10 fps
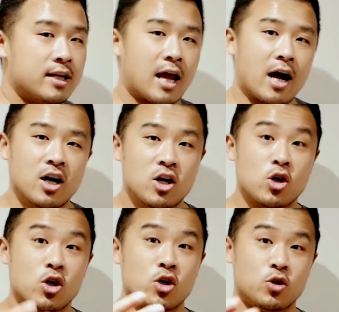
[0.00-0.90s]
Now,
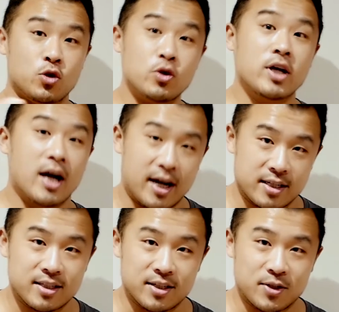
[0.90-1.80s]
you
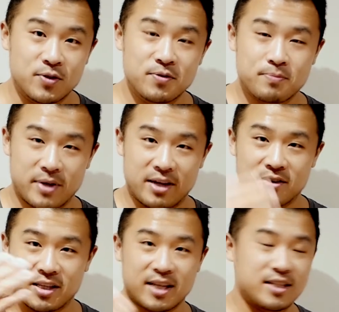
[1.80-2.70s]
can't tell, being
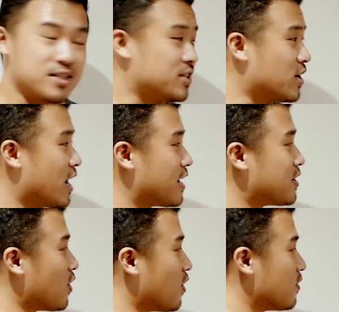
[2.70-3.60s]
on the other
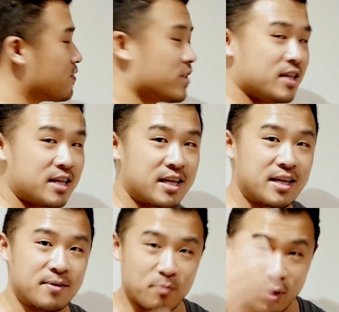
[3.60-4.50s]
side of
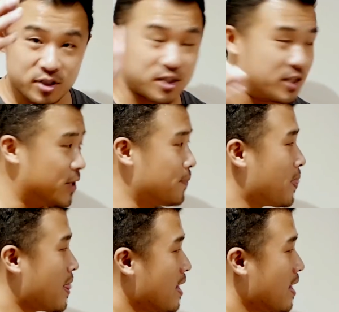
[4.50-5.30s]
the monitor,